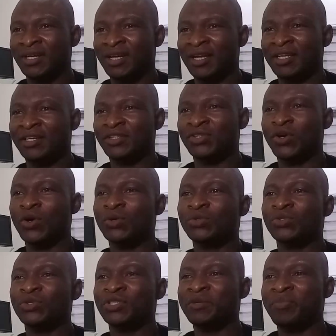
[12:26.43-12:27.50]
It is
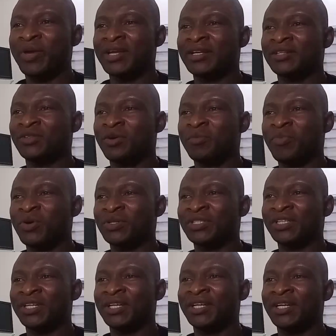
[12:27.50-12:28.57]
also dependent upon
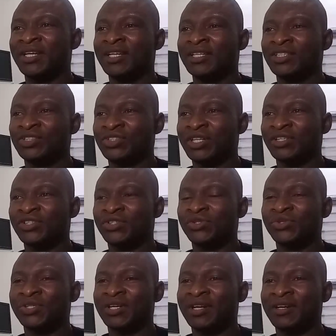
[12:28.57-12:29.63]
the
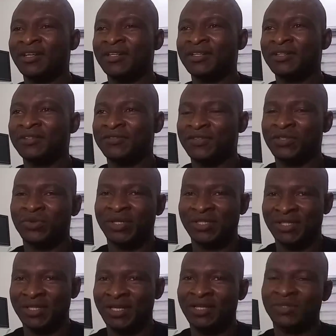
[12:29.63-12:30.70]
transducer
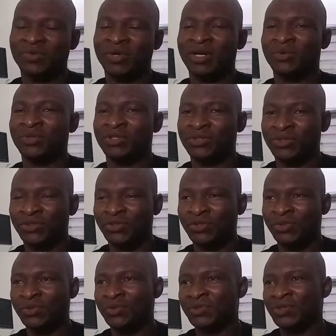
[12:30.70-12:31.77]
frequency. That's why we
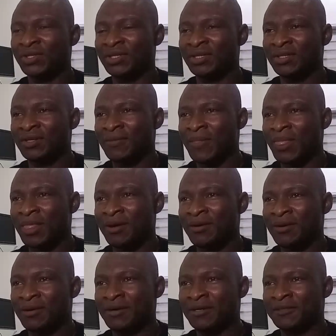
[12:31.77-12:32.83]
introduce
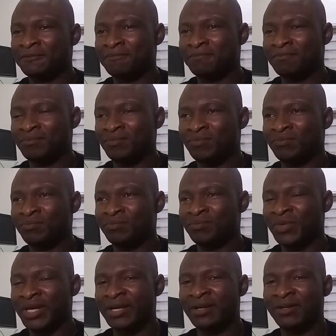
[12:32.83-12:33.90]
the
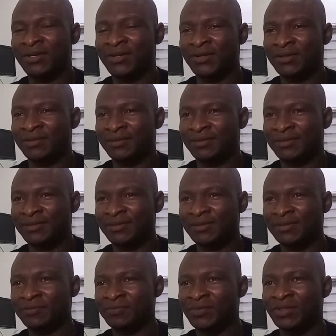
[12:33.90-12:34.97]

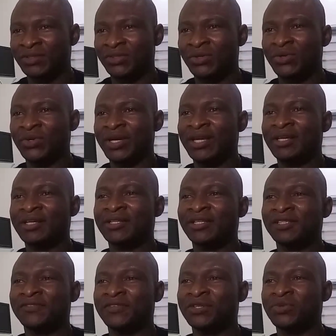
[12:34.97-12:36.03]
megahertz. So
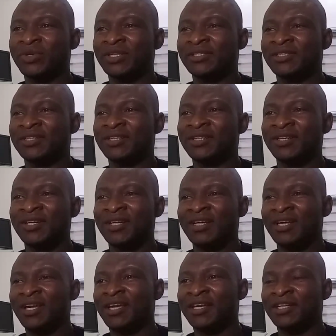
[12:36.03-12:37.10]
increased frequency,
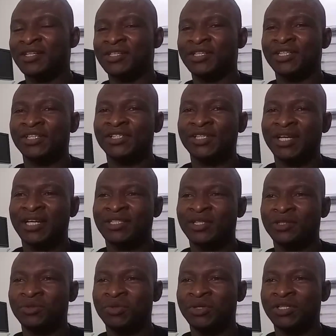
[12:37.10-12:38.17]
increased
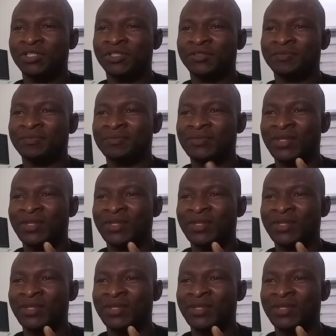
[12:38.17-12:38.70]
attenuation.